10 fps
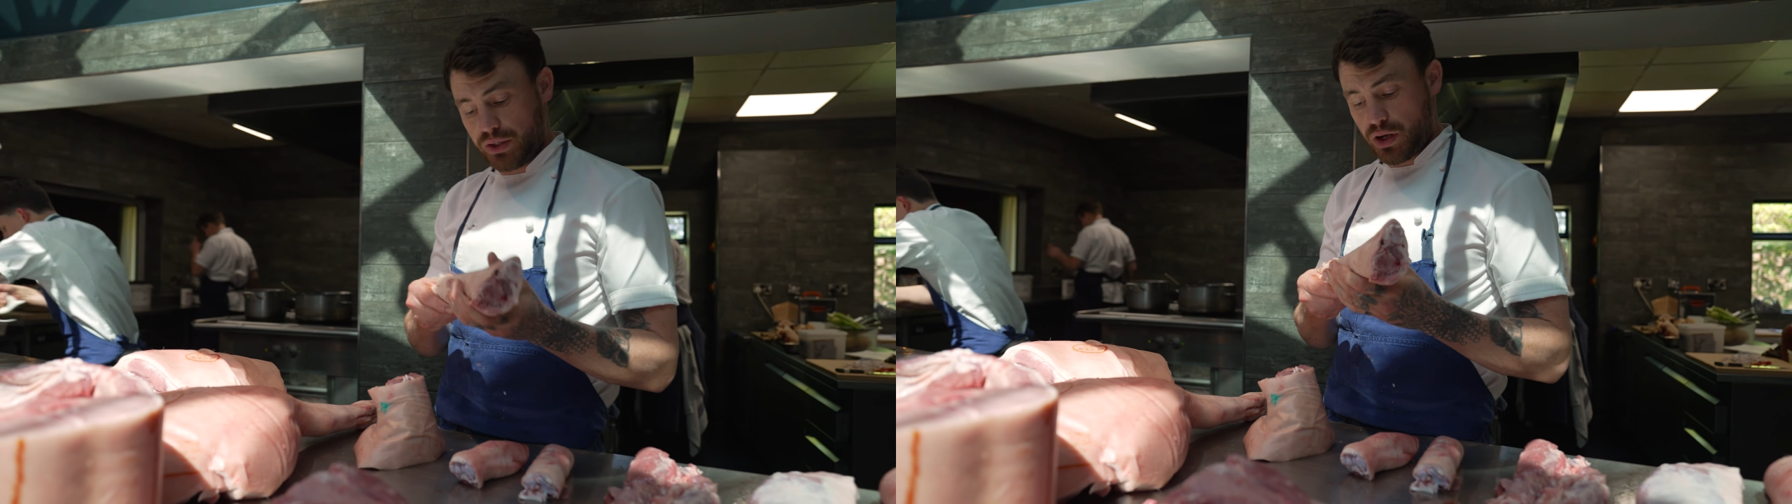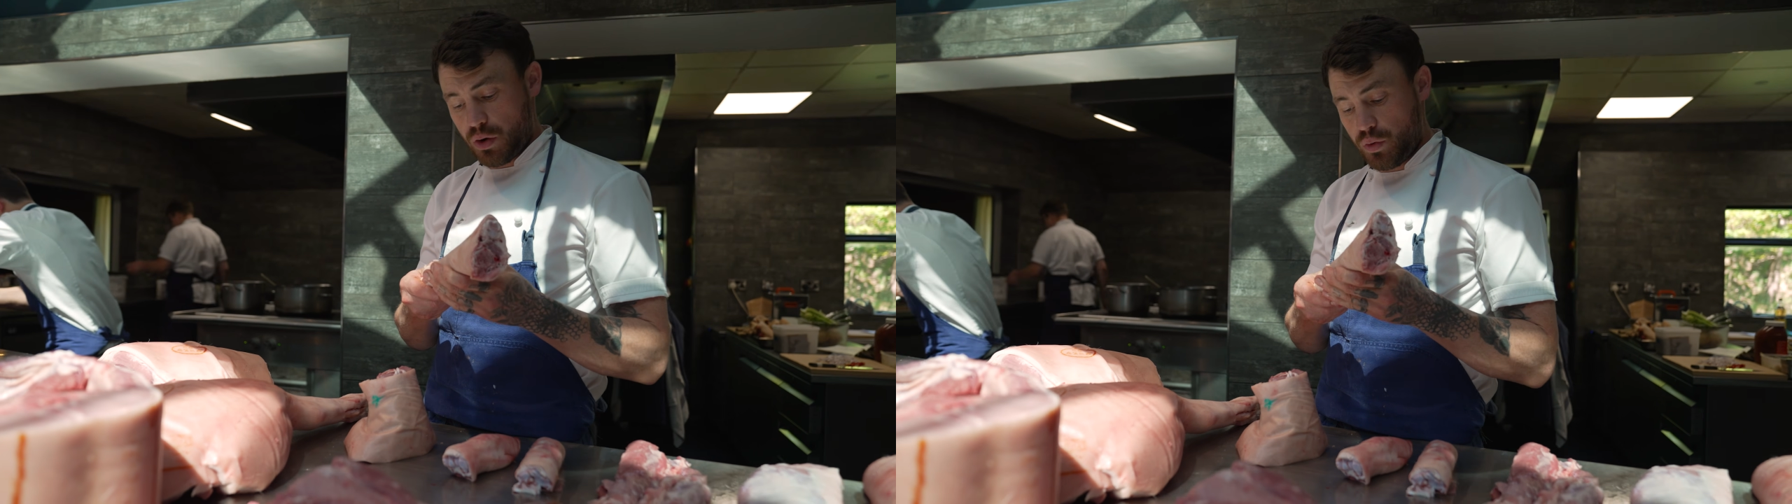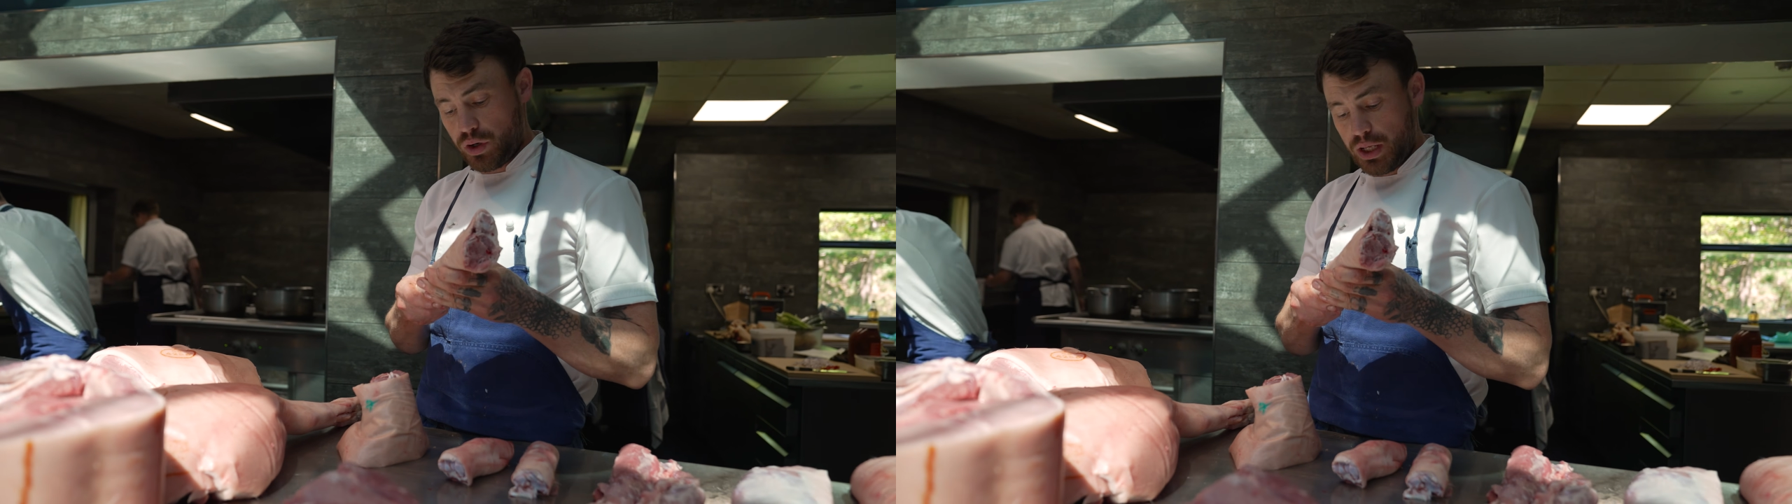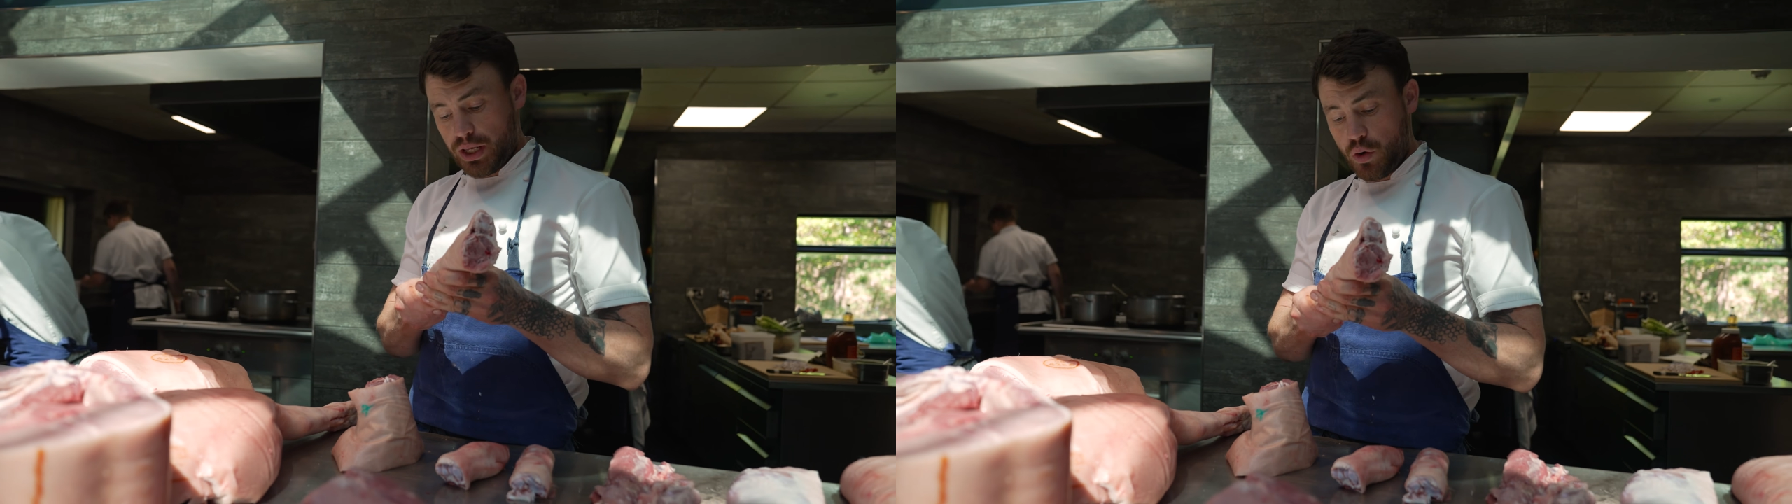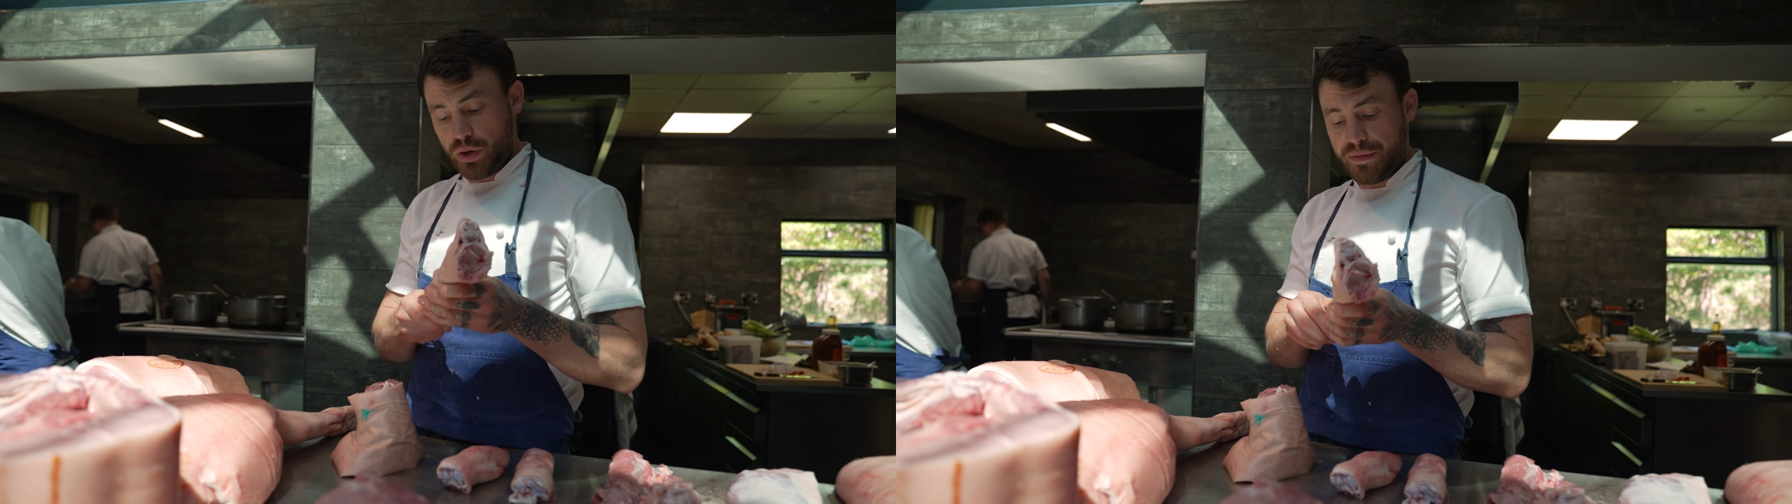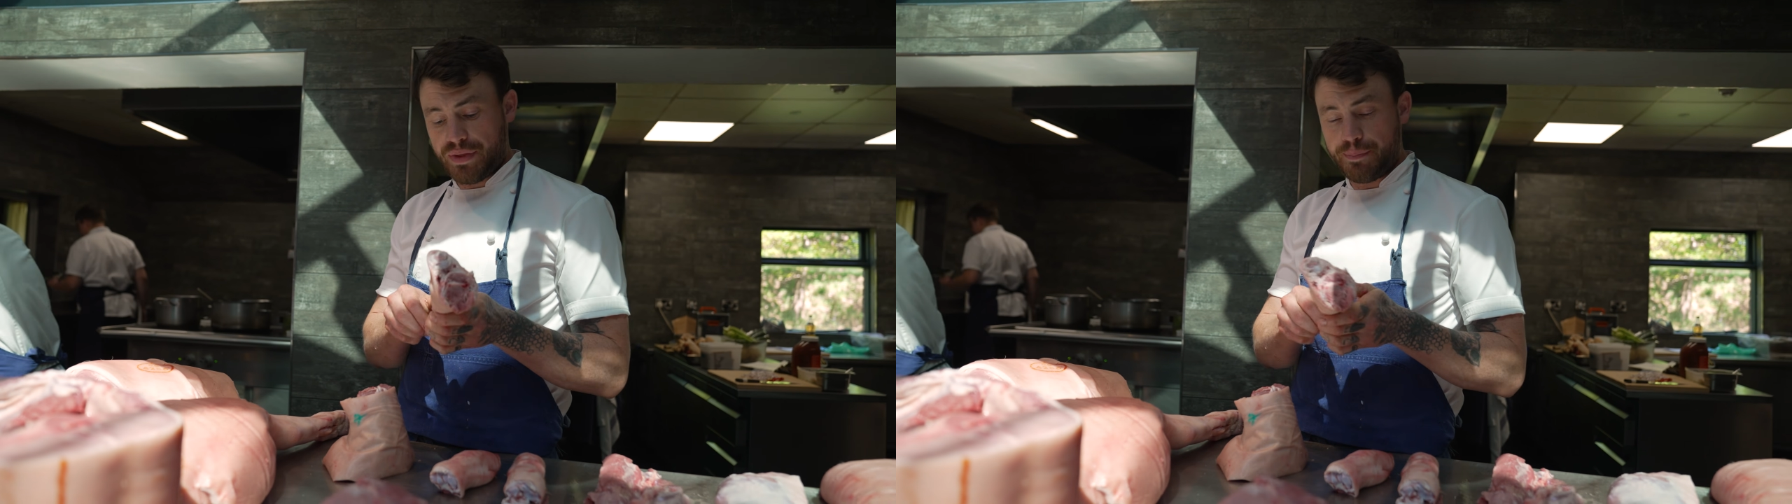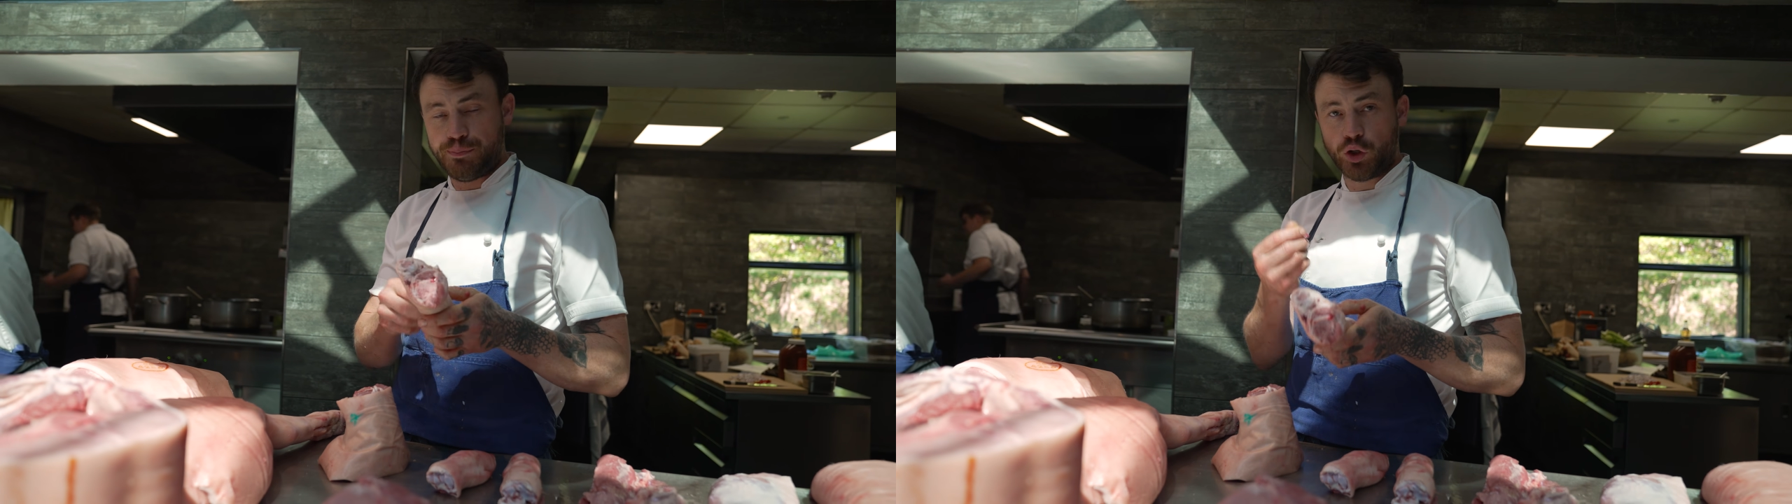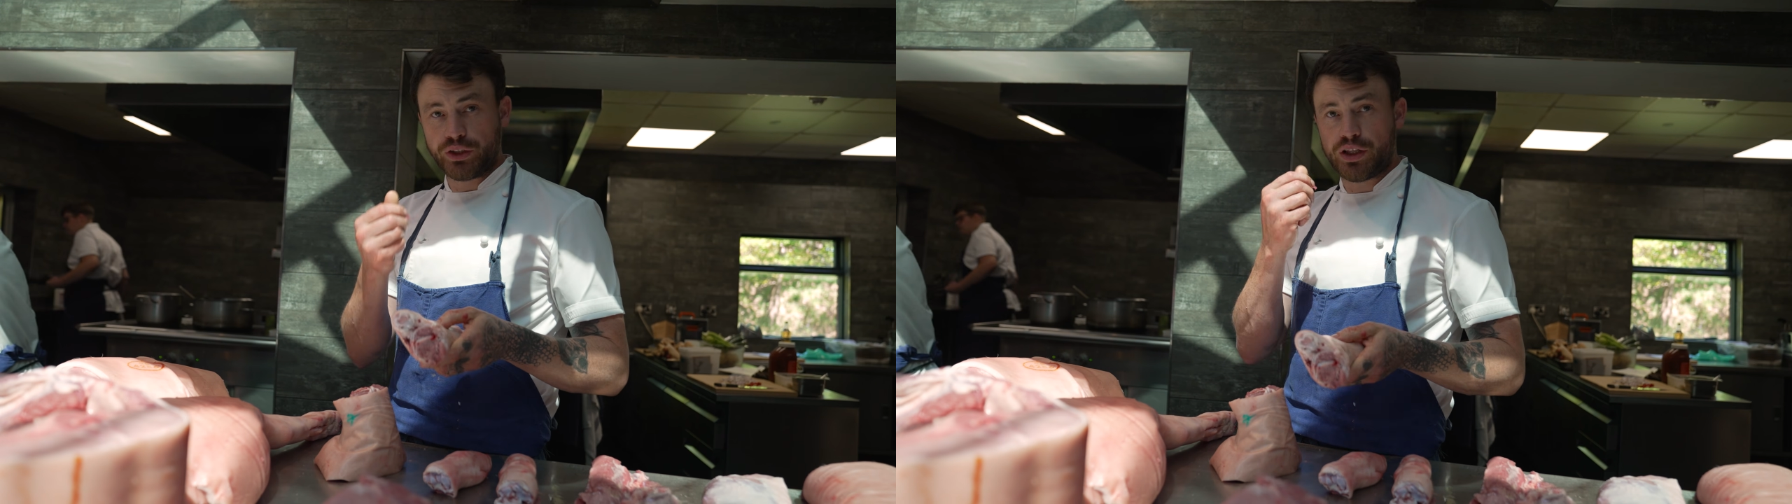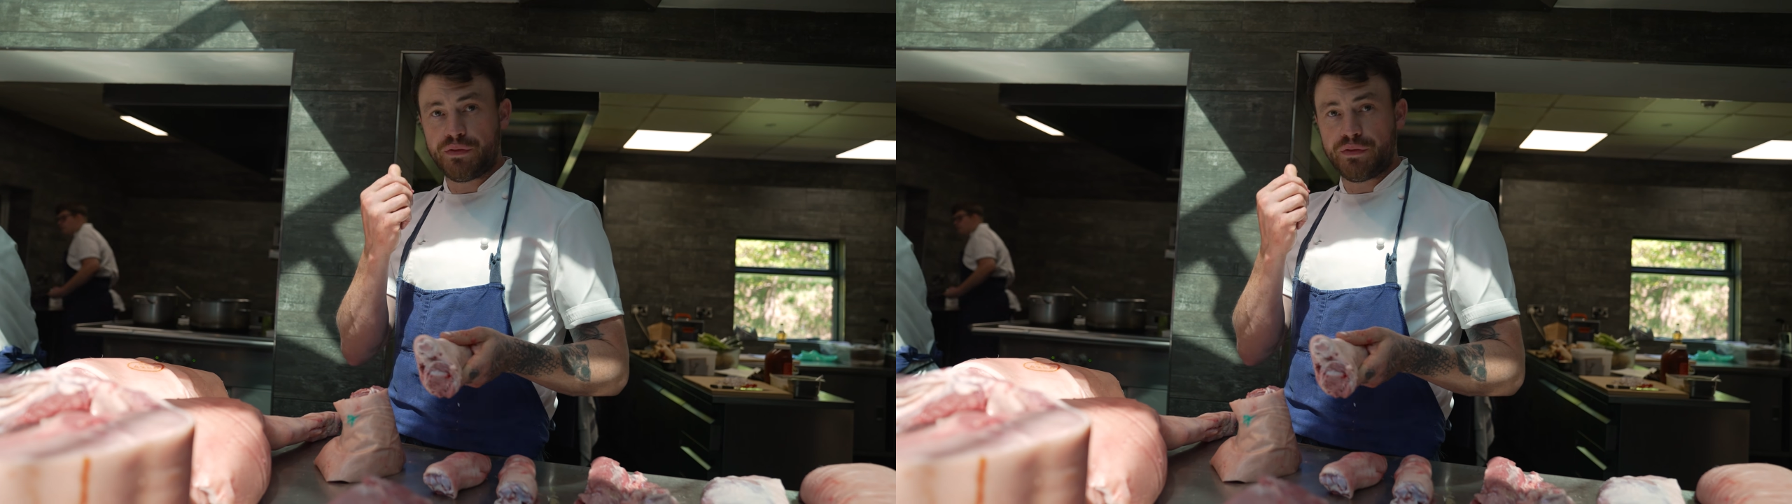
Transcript: So it will give that body,